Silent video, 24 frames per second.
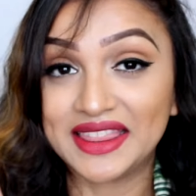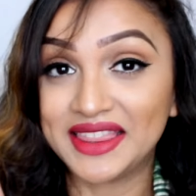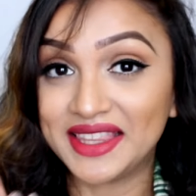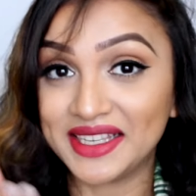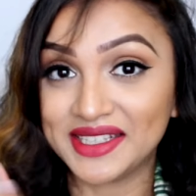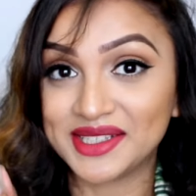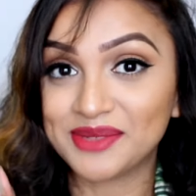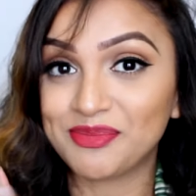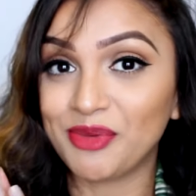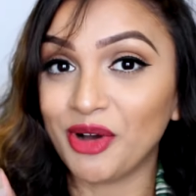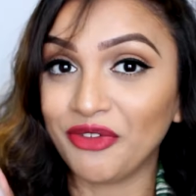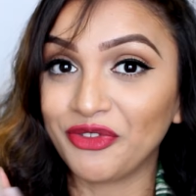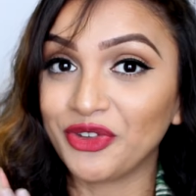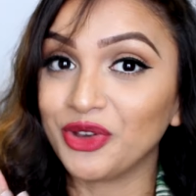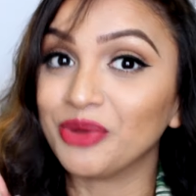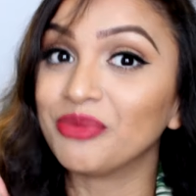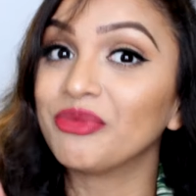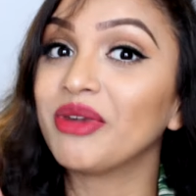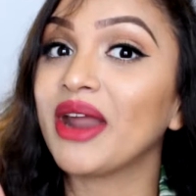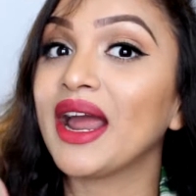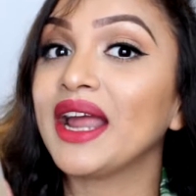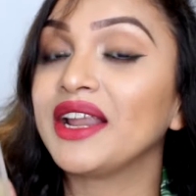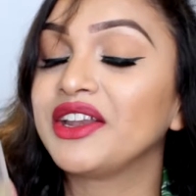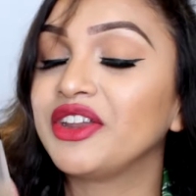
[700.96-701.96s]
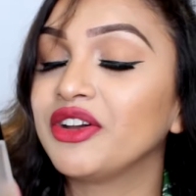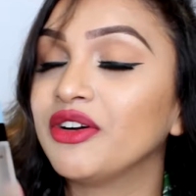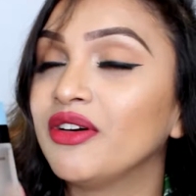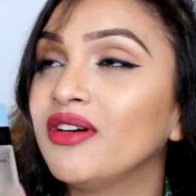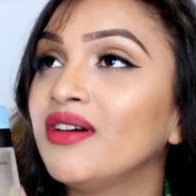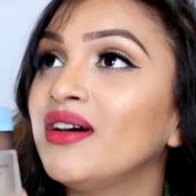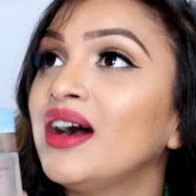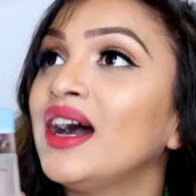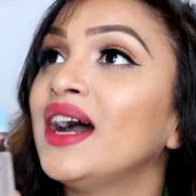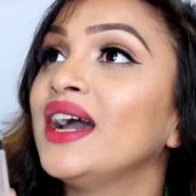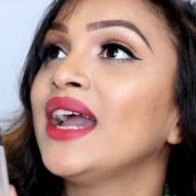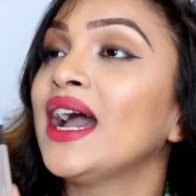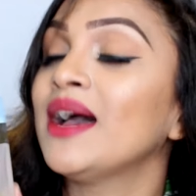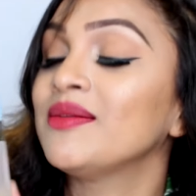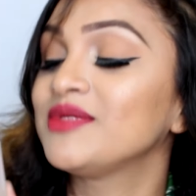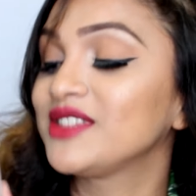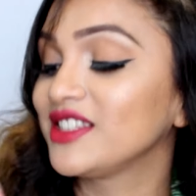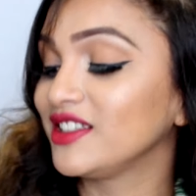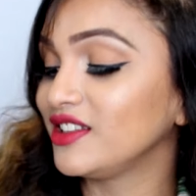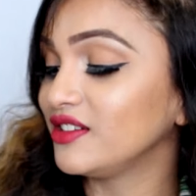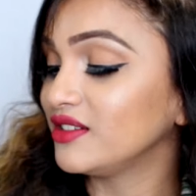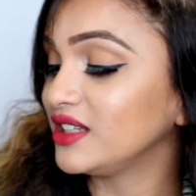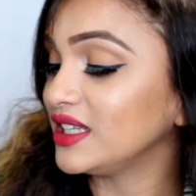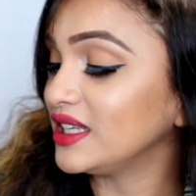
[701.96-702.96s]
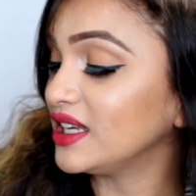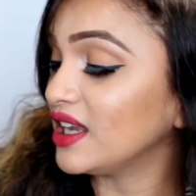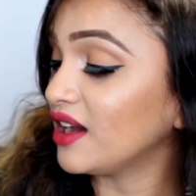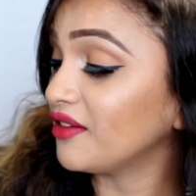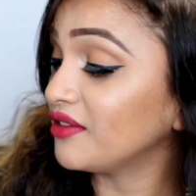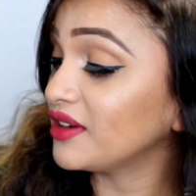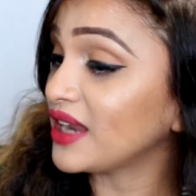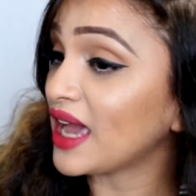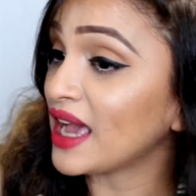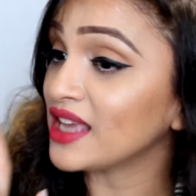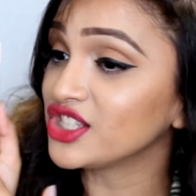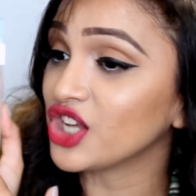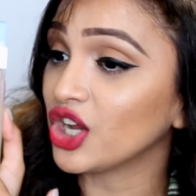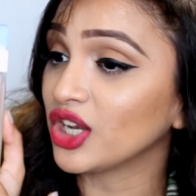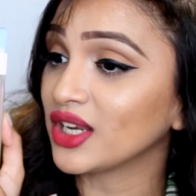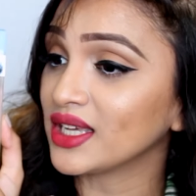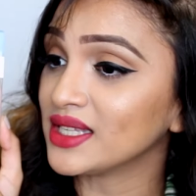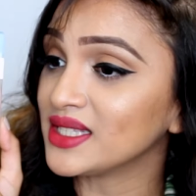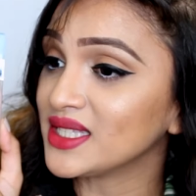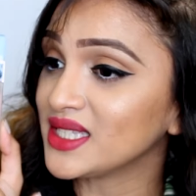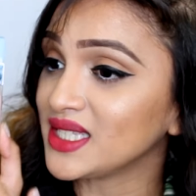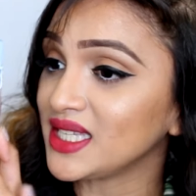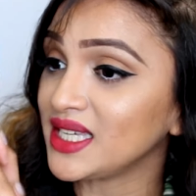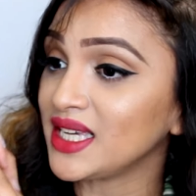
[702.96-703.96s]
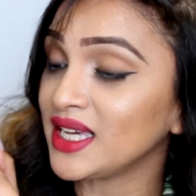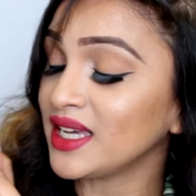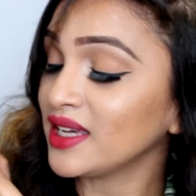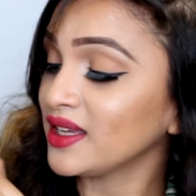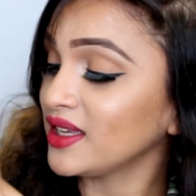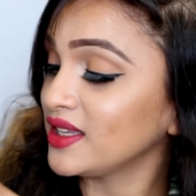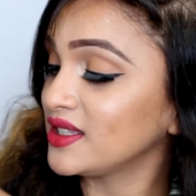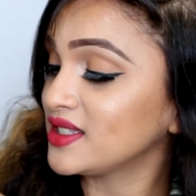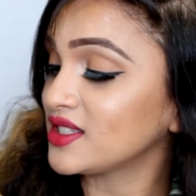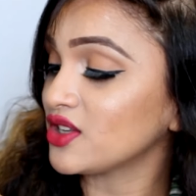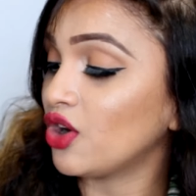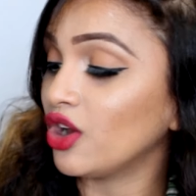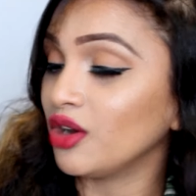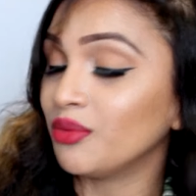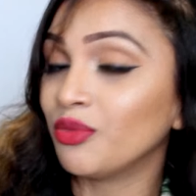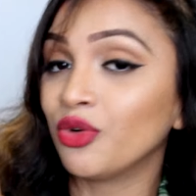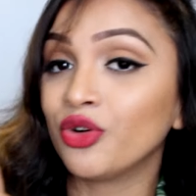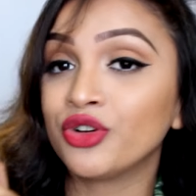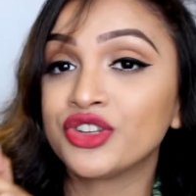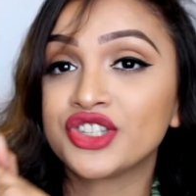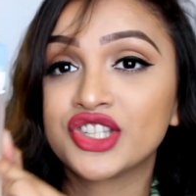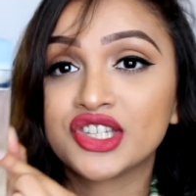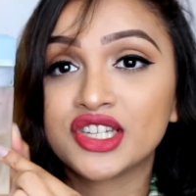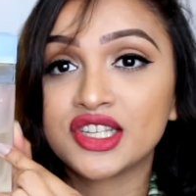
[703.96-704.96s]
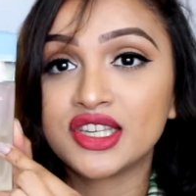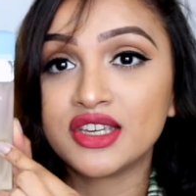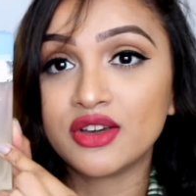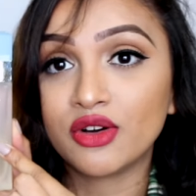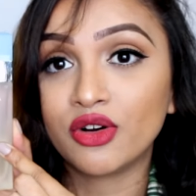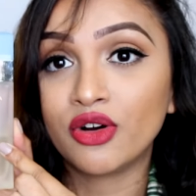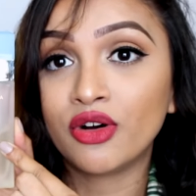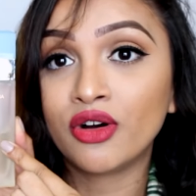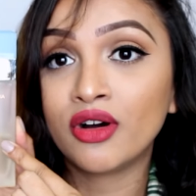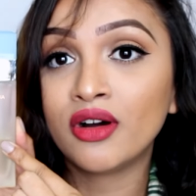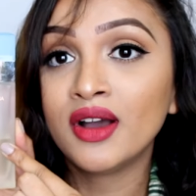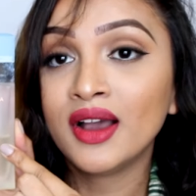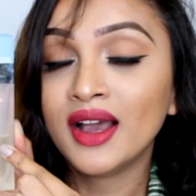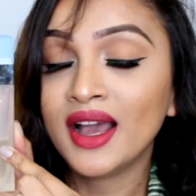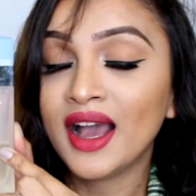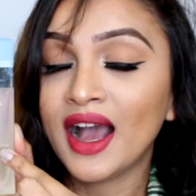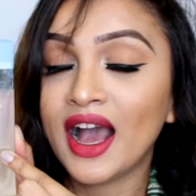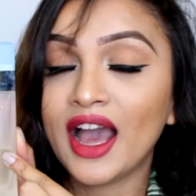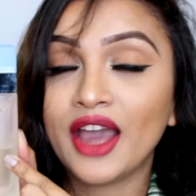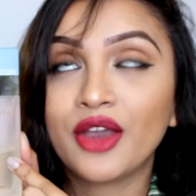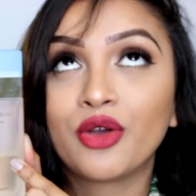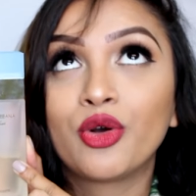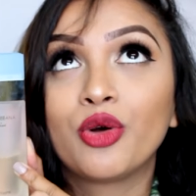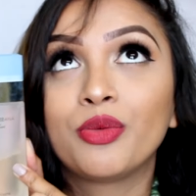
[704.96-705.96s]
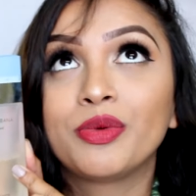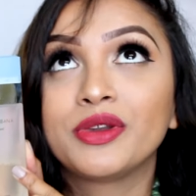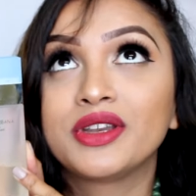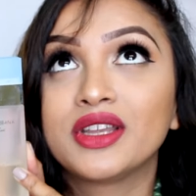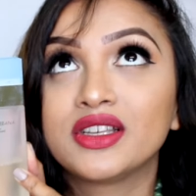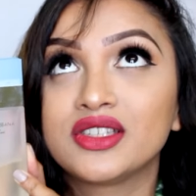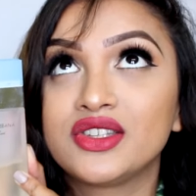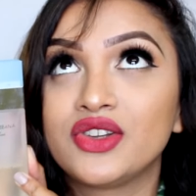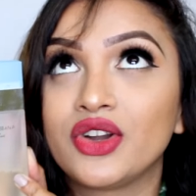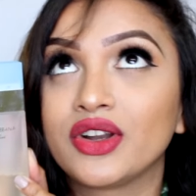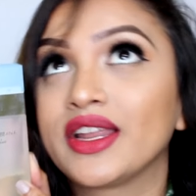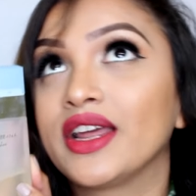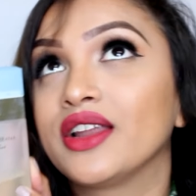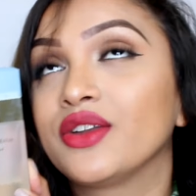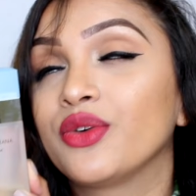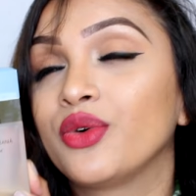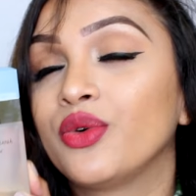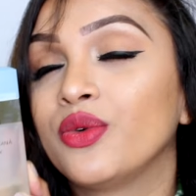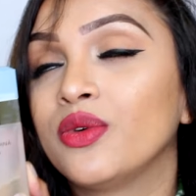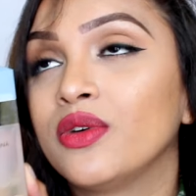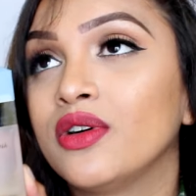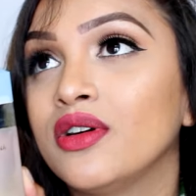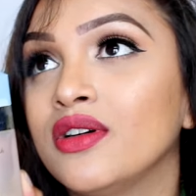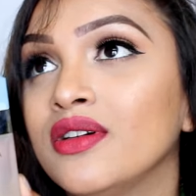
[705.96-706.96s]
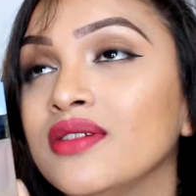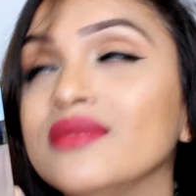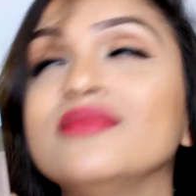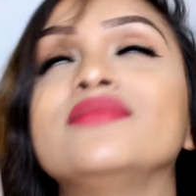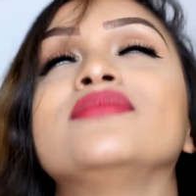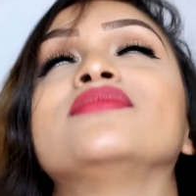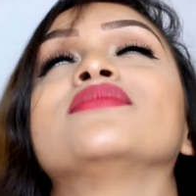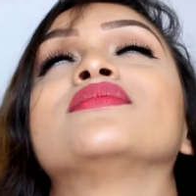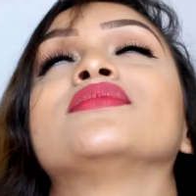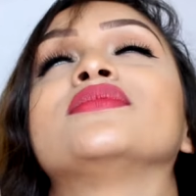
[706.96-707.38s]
this perfume right here. I absolutely love it. As you all can see, it's almost here. I hope it does not get over,